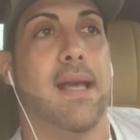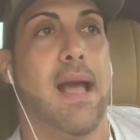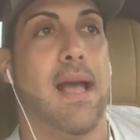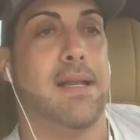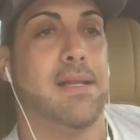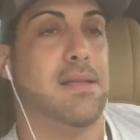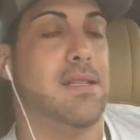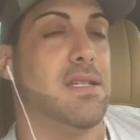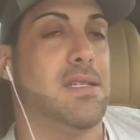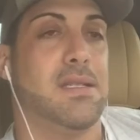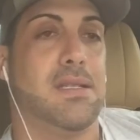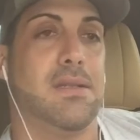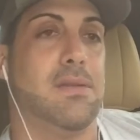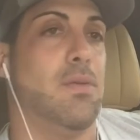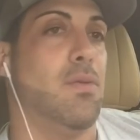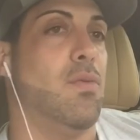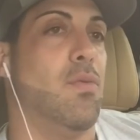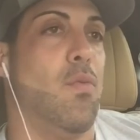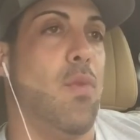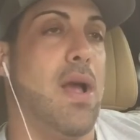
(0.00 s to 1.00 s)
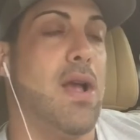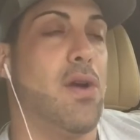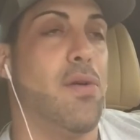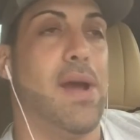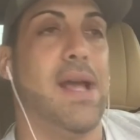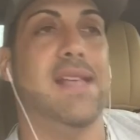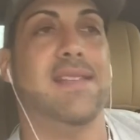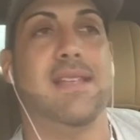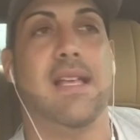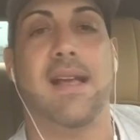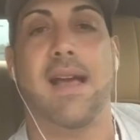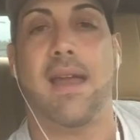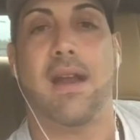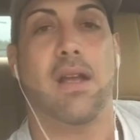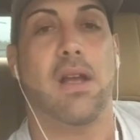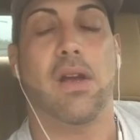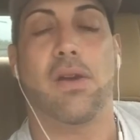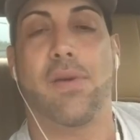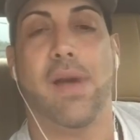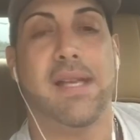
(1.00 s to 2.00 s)
I just went crazy and got
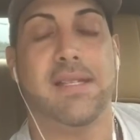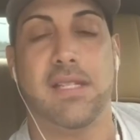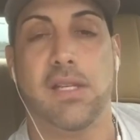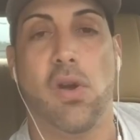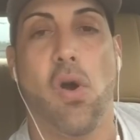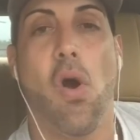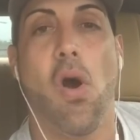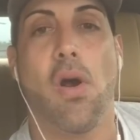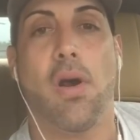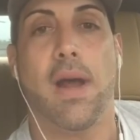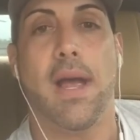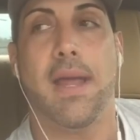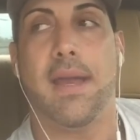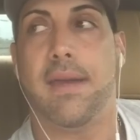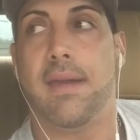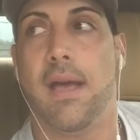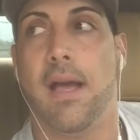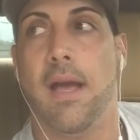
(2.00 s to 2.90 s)
a crazy car. And